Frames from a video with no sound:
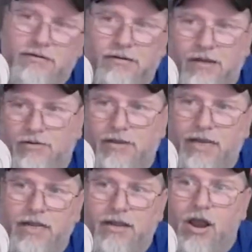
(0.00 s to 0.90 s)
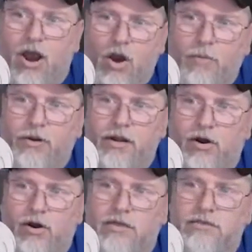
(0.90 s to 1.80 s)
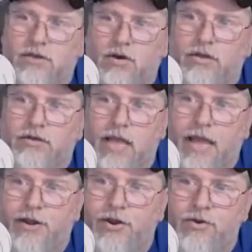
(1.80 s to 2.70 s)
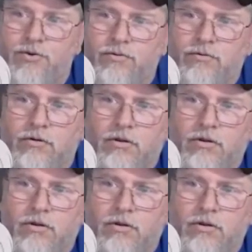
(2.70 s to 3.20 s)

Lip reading: Okay. Auburn at Arkansas at noon.